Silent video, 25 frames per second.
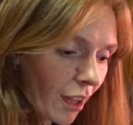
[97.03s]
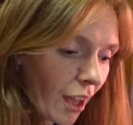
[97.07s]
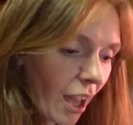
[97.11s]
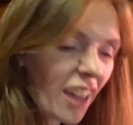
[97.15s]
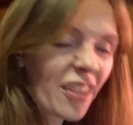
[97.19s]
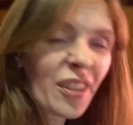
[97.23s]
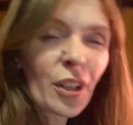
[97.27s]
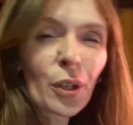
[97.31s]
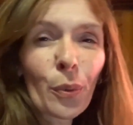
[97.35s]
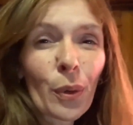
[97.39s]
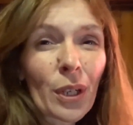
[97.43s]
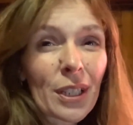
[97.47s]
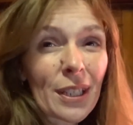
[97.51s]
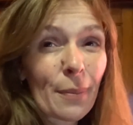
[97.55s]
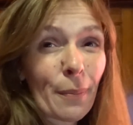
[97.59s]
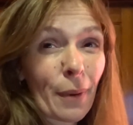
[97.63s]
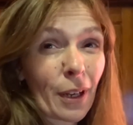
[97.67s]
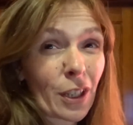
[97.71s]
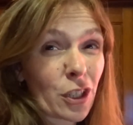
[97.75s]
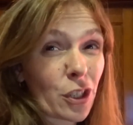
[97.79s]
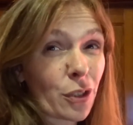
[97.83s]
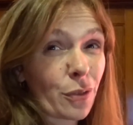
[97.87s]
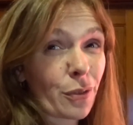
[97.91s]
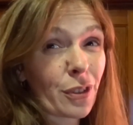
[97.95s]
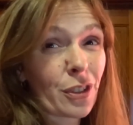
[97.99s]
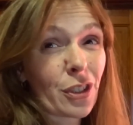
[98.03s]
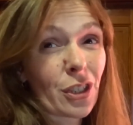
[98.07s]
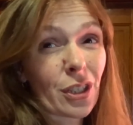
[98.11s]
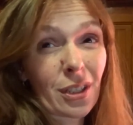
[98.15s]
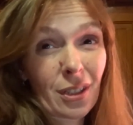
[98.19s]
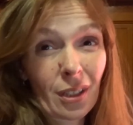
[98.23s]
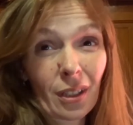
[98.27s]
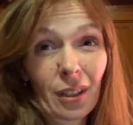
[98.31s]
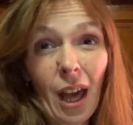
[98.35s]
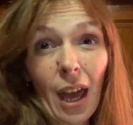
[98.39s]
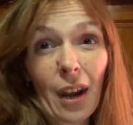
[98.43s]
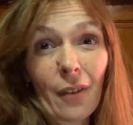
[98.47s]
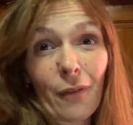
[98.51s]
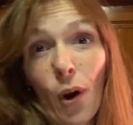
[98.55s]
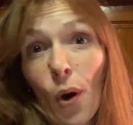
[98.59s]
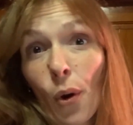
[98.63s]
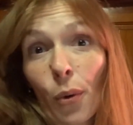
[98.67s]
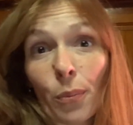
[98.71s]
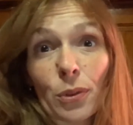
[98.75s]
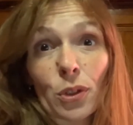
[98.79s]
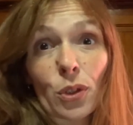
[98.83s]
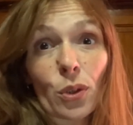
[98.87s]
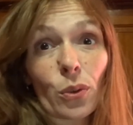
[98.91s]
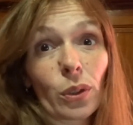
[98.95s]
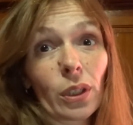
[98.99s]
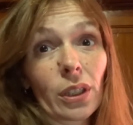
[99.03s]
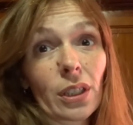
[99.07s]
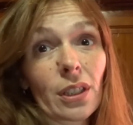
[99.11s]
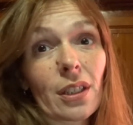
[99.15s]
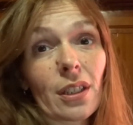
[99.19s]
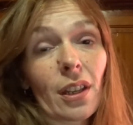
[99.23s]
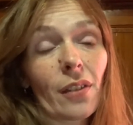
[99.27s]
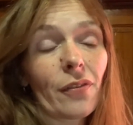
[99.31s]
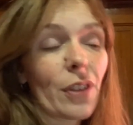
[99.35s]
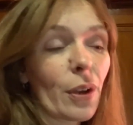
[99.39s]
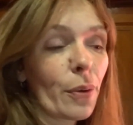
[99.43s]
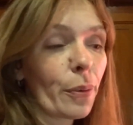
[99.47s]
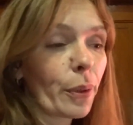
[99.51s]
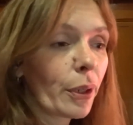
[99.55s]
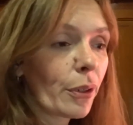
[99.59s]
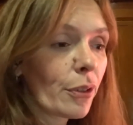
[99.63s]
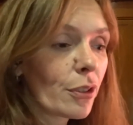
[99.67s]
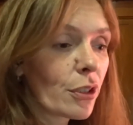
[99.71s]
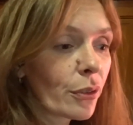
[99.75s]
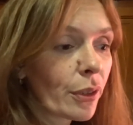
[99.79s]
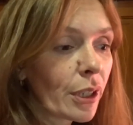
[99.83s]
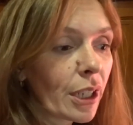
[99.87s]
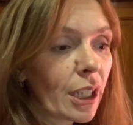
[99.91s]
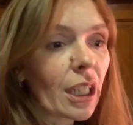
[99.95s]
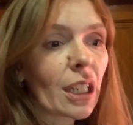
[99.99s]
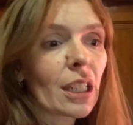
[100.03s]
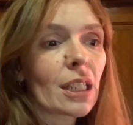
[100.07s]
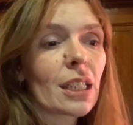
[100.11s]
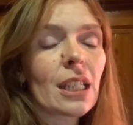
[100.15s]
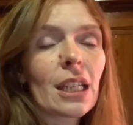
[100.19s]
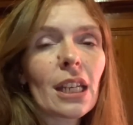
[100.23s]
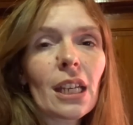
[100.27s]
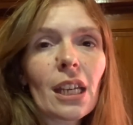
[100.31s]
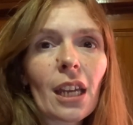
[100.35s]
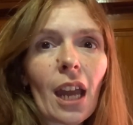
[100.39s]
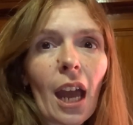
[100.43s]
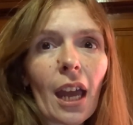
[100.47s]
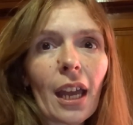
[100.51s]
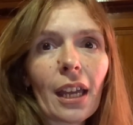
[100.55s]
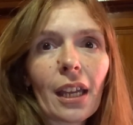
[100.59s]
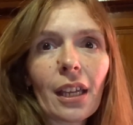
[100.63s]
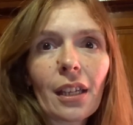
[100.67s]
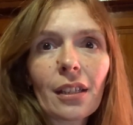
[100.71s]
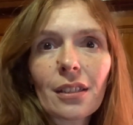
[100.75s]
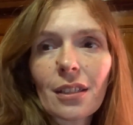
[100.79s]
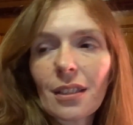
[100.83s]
and there wasn't much, it was just a lot of homeschool and stuff that we were doing and T and I